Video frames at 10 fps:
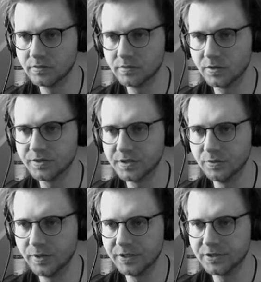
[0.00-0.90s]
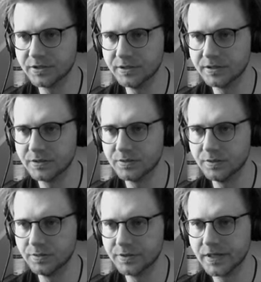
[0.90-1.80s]
consideration, these two
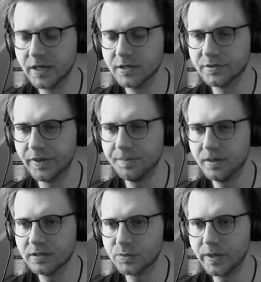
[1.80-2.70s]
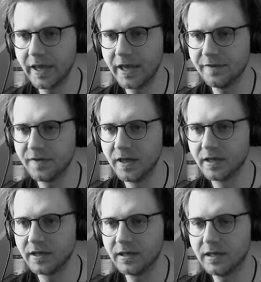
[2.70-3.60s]
units. So that means we have
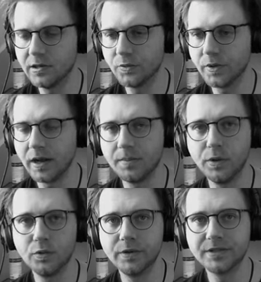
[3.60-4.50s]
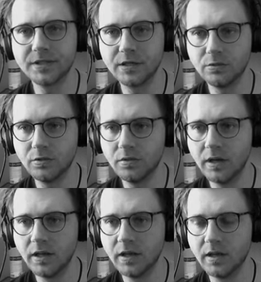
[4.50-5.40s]
kilogram unit 0,
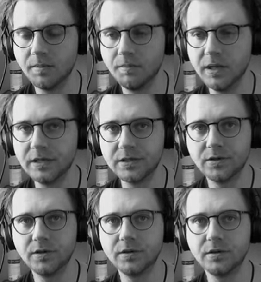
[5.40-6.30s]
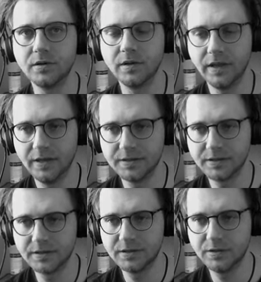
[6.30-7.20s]
meter
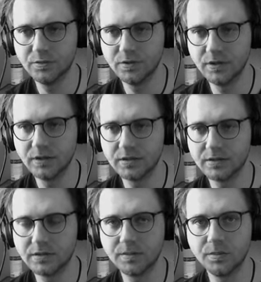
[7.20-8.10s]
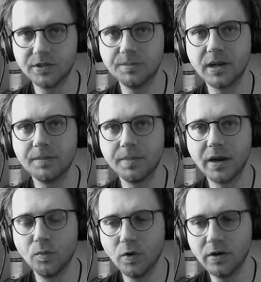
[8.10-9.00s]
is unit multiplied by
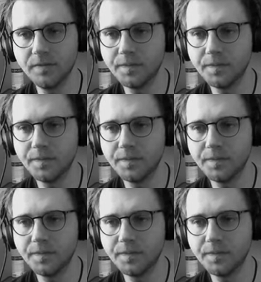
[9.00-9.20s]
1.